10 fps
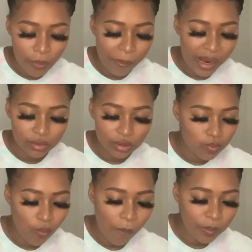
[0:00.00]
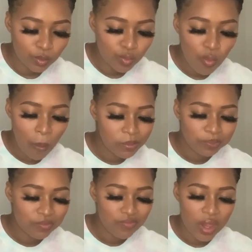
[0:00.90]
but
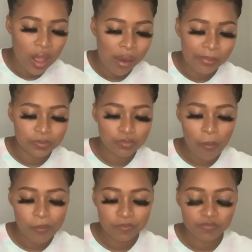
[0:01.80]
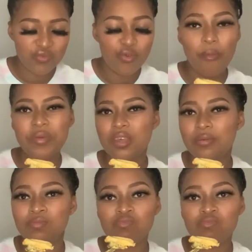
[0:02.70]
no, for me,